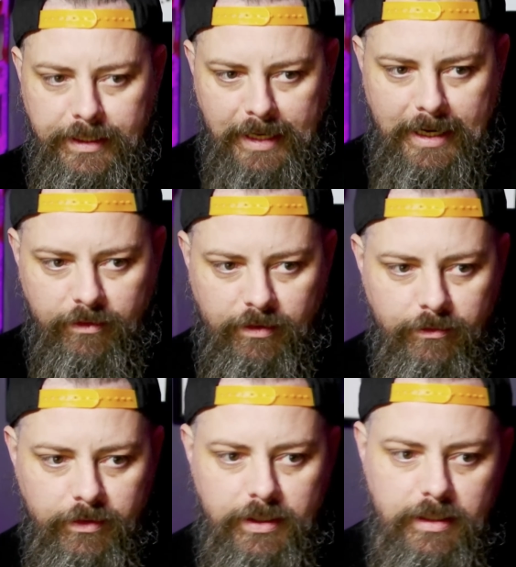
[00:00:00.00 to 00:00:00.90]

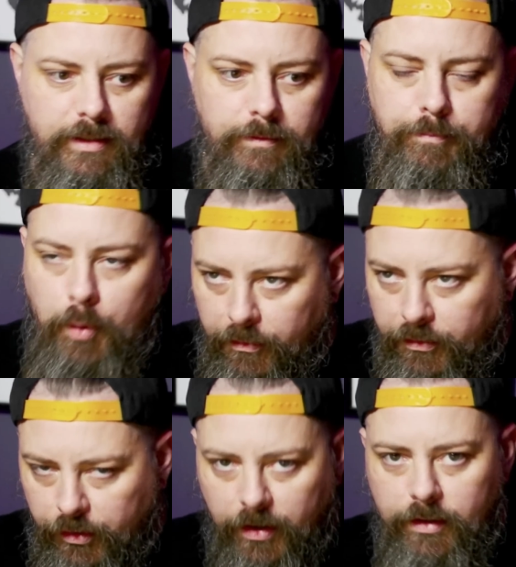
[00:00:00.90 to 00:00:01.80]
negativity, both
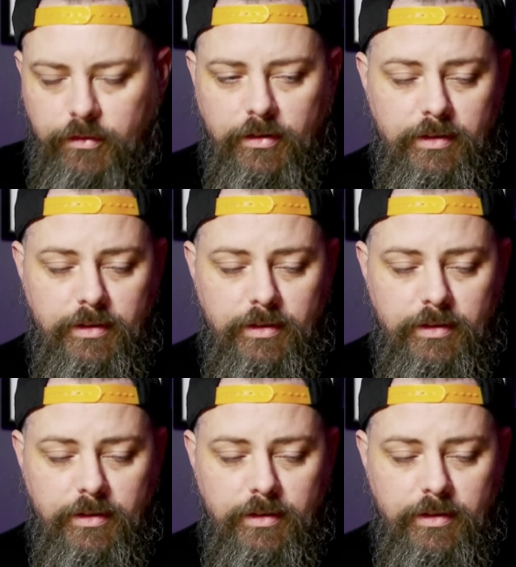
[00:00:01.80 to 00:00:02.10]
sides,